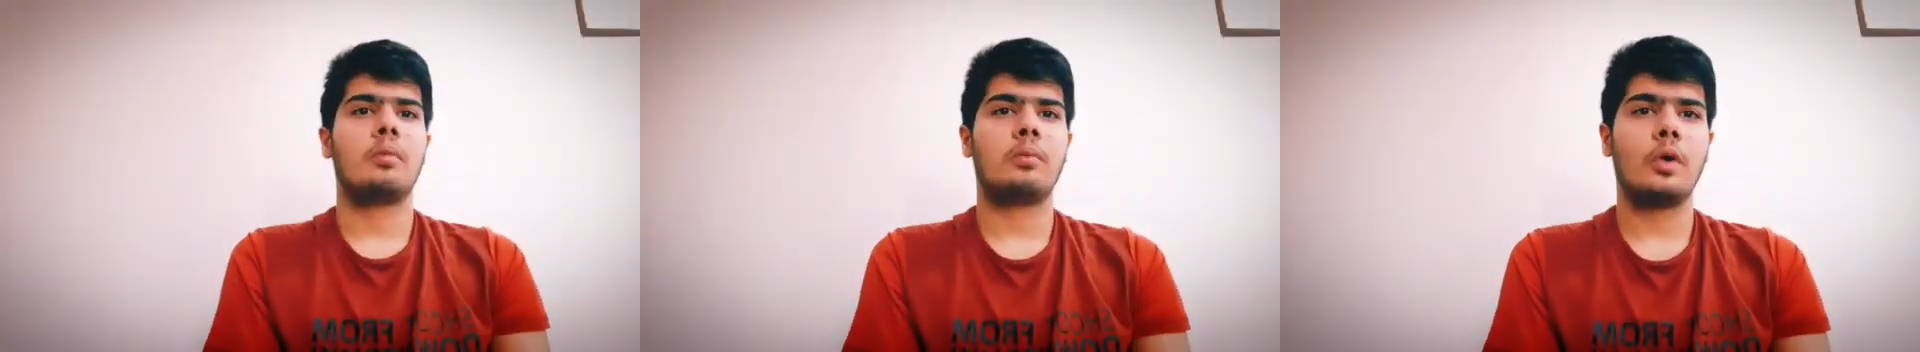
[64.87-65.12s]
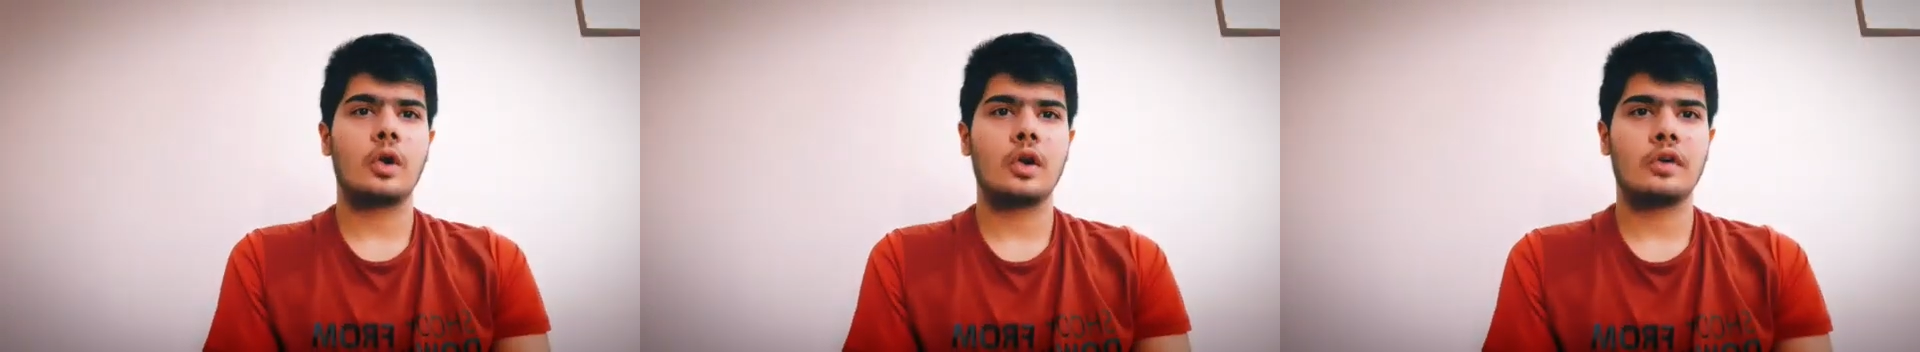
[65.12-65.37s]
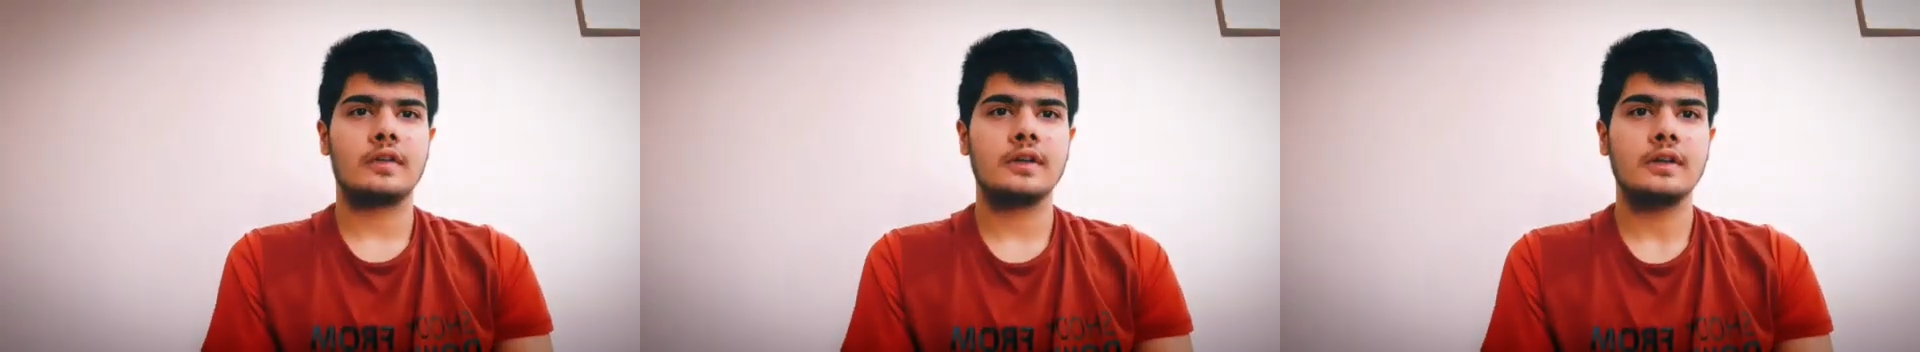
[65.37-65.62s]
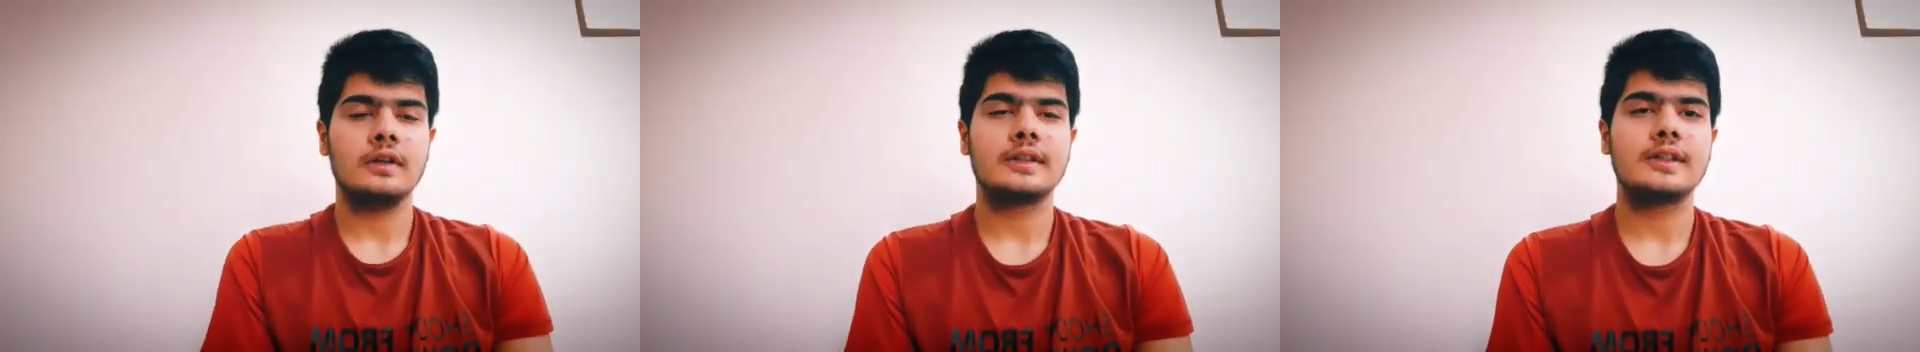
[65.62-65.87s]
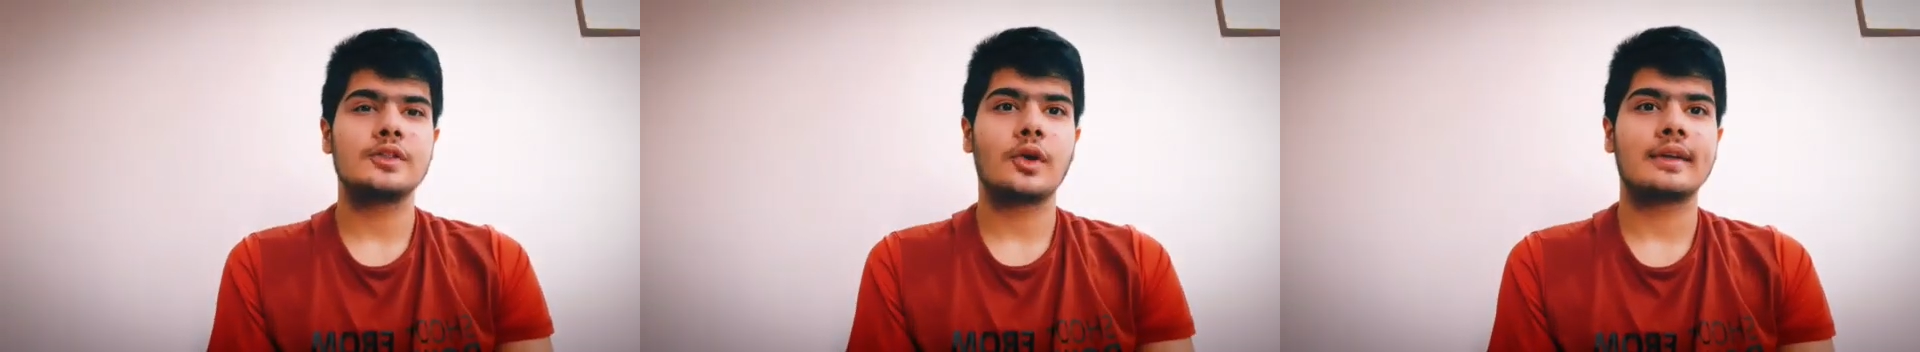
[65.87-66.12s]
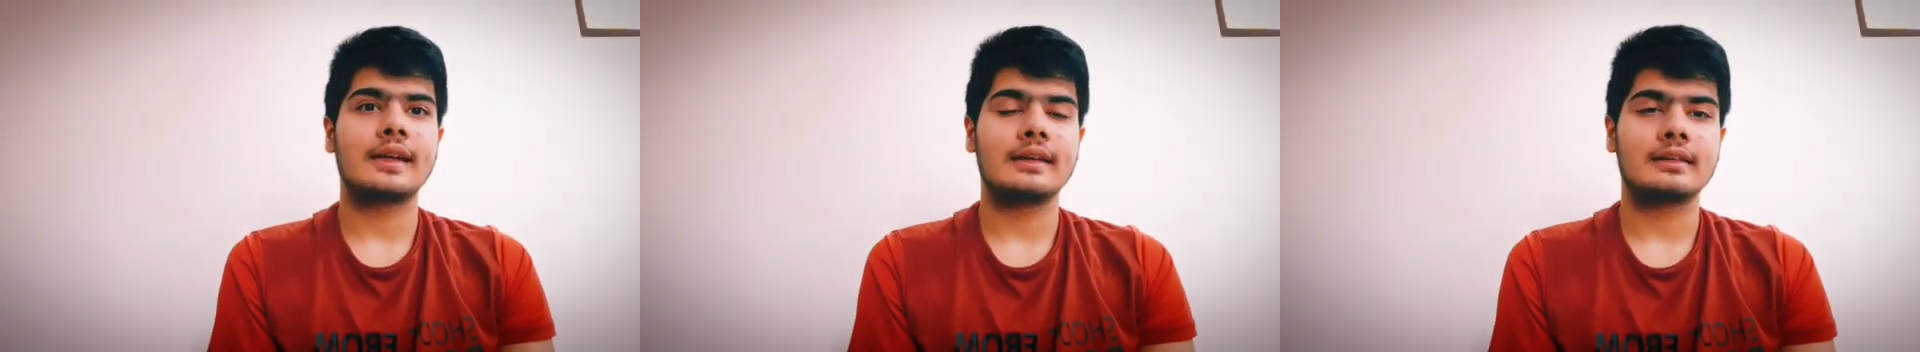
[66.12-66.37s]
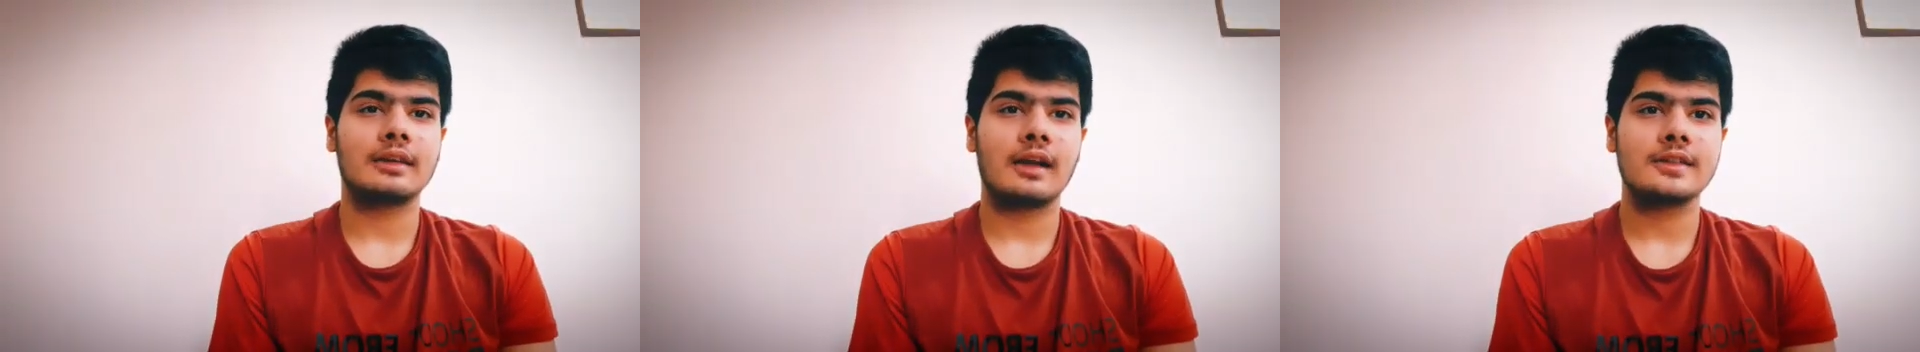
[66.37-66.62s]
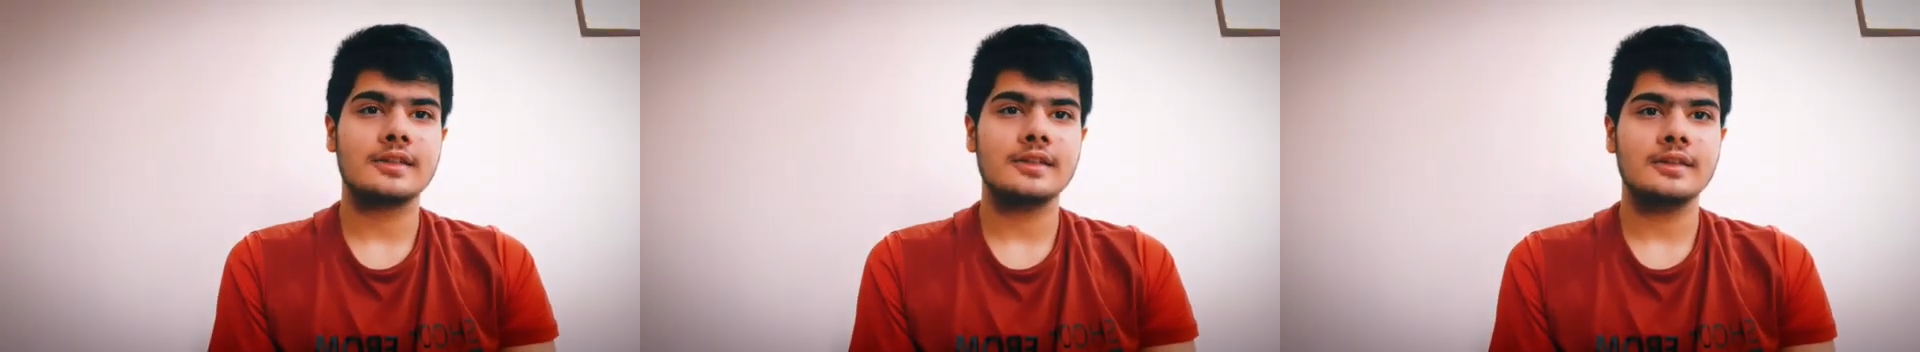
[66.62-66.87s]
Moreover, these online
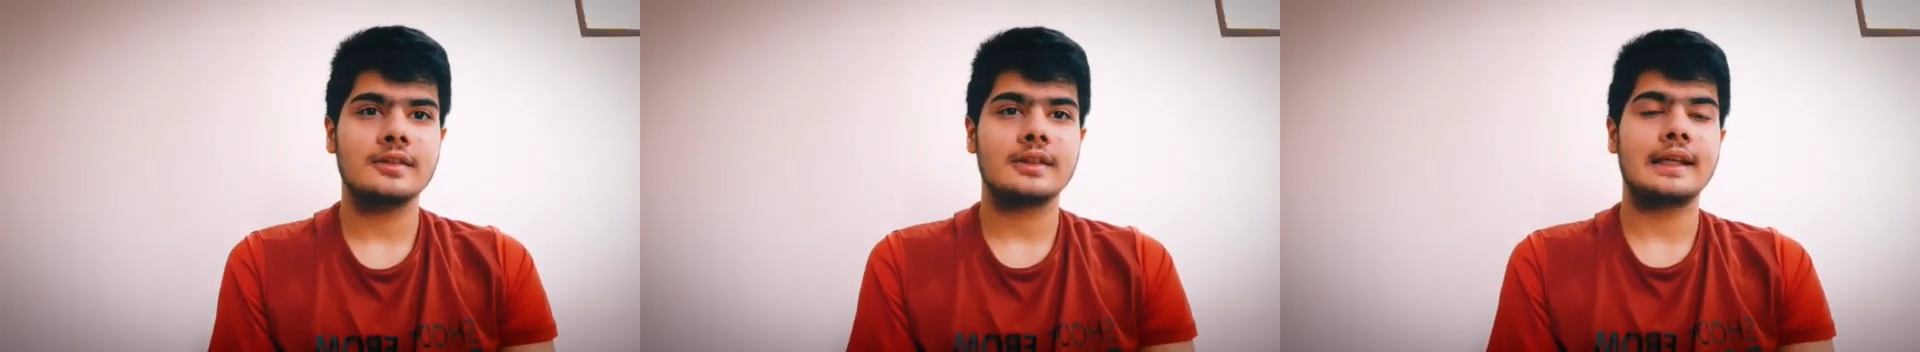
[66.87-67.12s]
classes,